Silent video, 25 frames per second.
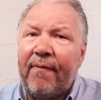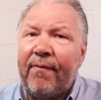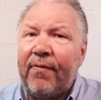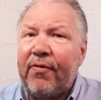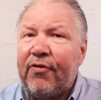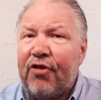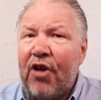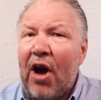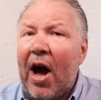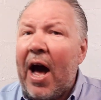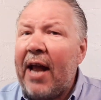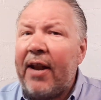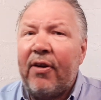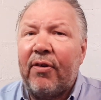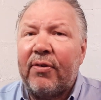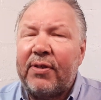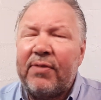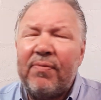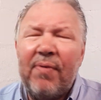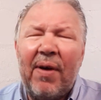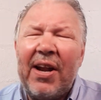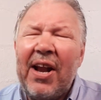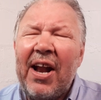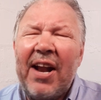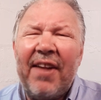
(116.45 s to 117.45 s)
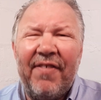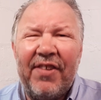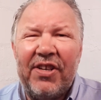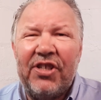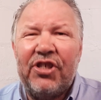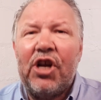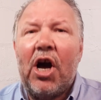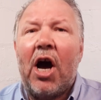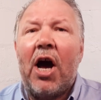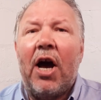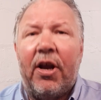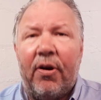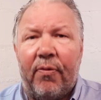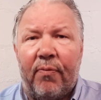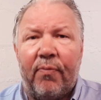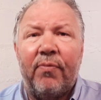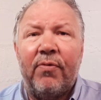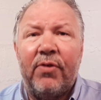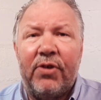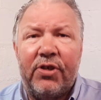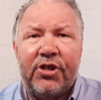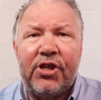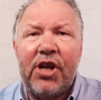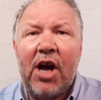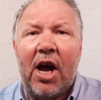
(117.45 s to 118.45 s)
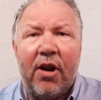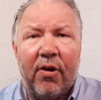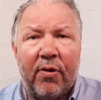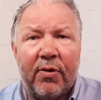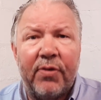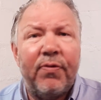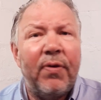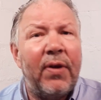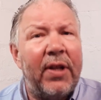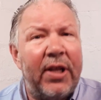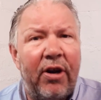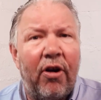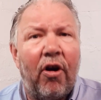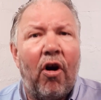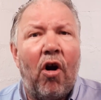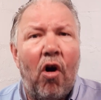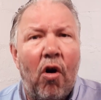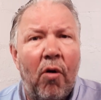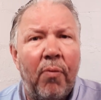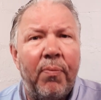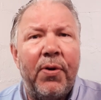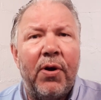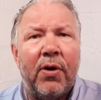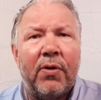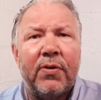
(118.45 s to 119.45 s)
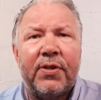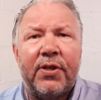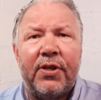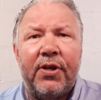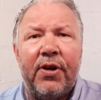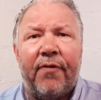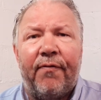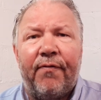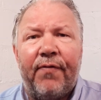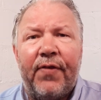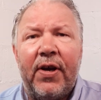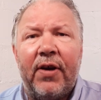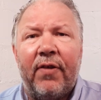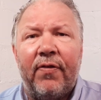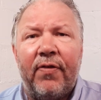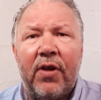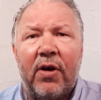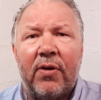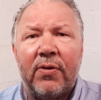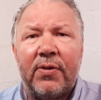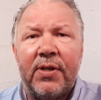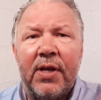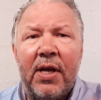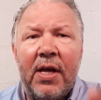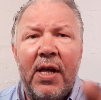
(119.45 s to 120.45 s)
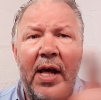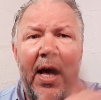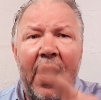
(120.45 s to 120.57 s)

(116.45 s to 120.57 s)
jot notes, well, not even jot notes, really your home notes and your field notes,